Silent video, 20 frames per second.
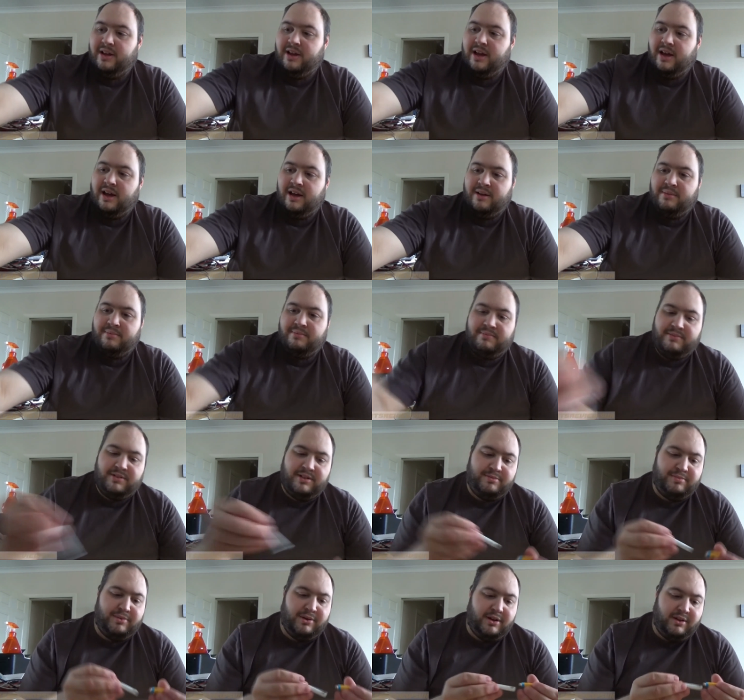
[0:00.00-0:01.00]
So
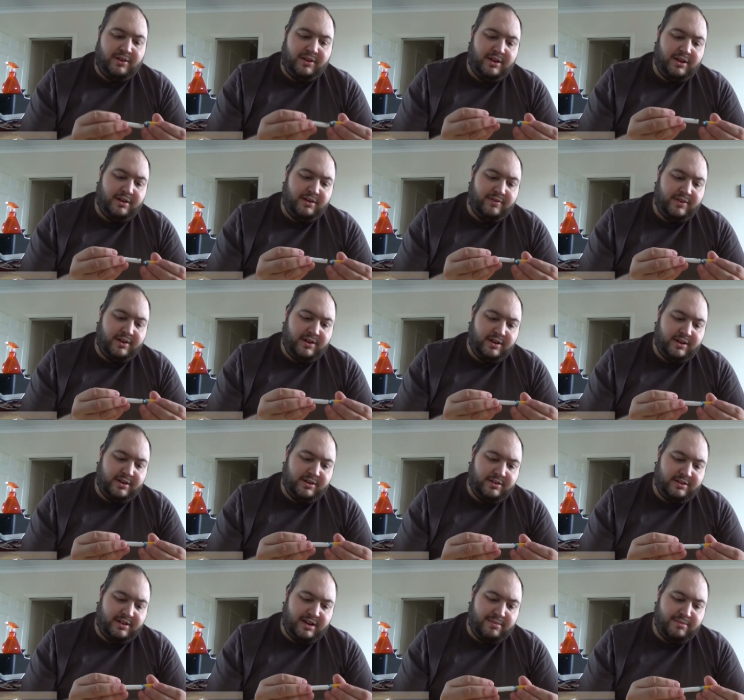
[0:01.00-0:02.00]
let's put it on the other
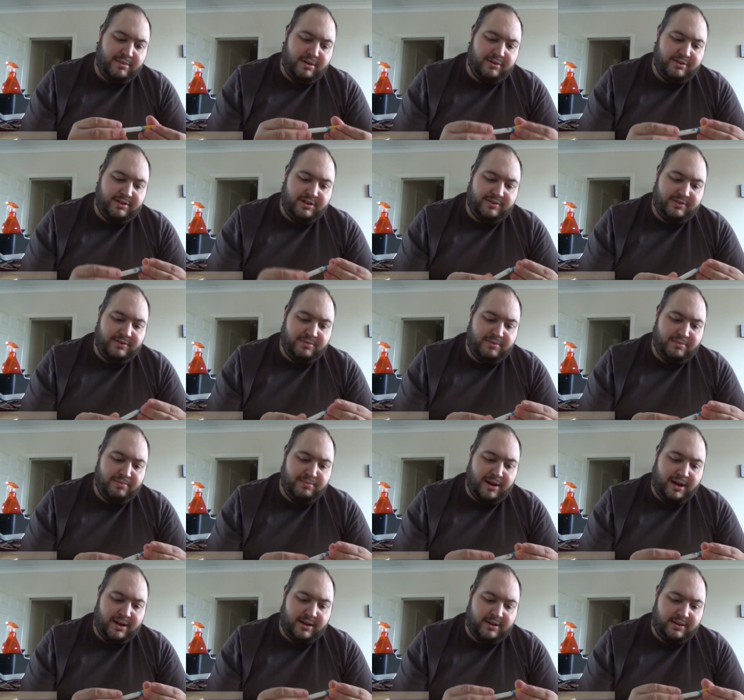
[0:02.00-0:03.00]
10 Motives
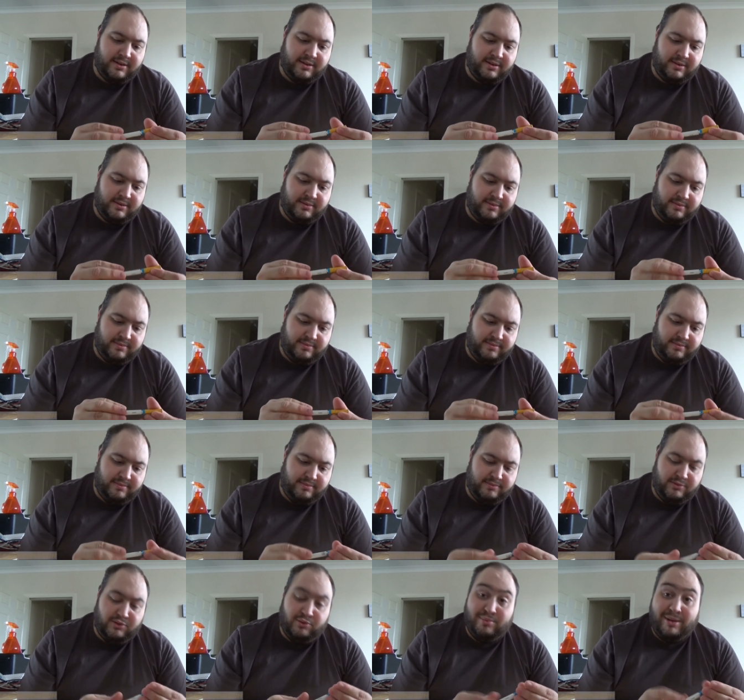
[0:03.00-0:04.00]
back
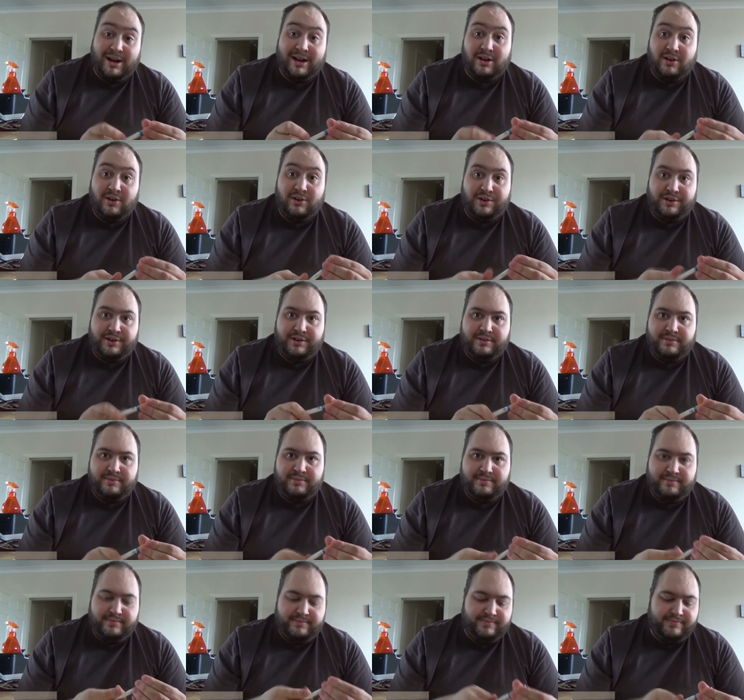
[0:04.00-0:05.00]
on the
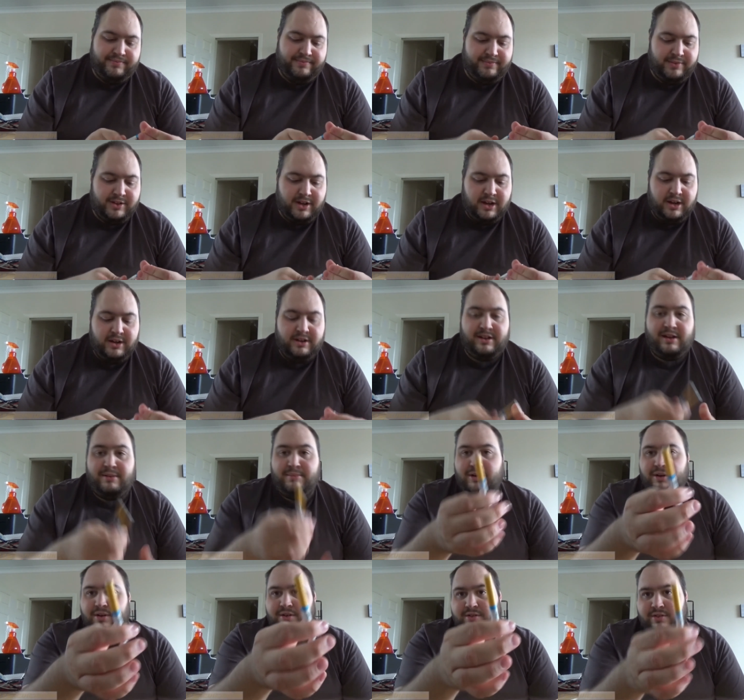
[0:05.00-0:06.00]
10
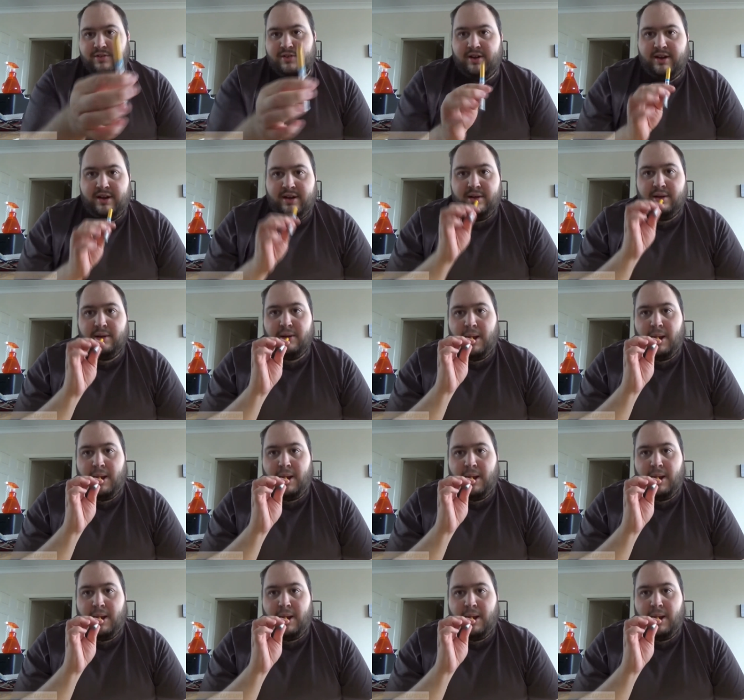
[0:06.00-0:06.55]
Motives right there.